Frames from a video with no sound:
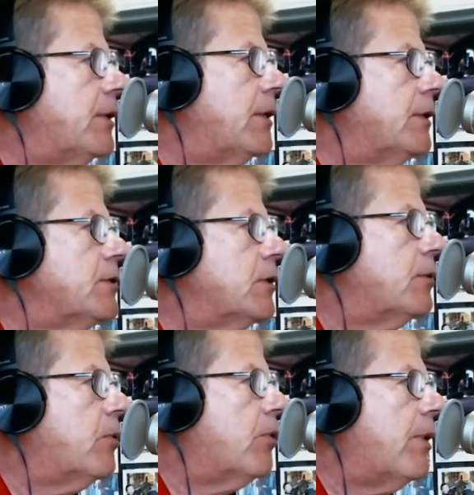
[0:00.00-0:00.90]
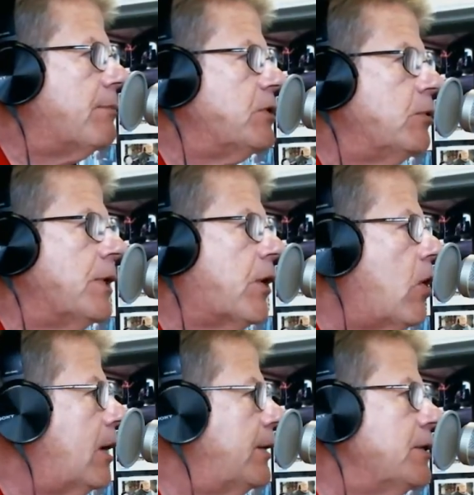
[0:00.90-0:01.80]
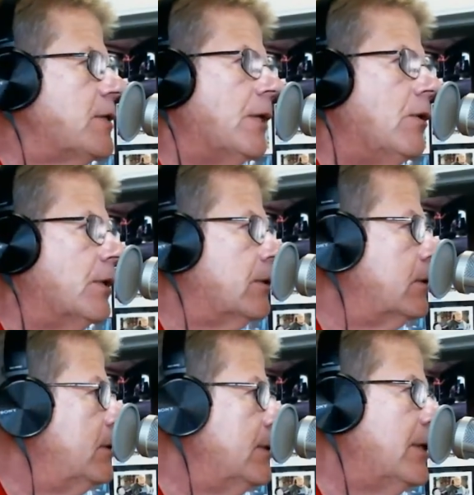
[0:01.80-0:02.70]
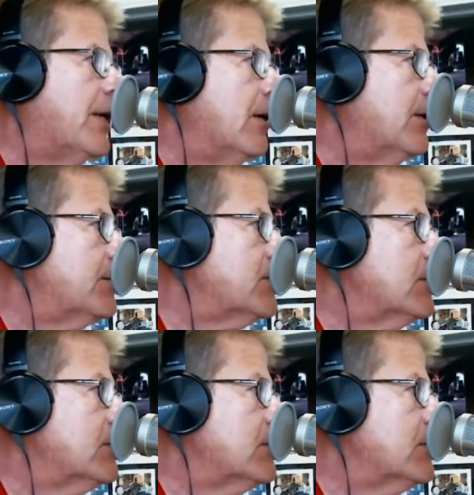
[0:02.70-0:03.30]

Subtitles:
listen to the program too, and they call in and say, look, they're killing us.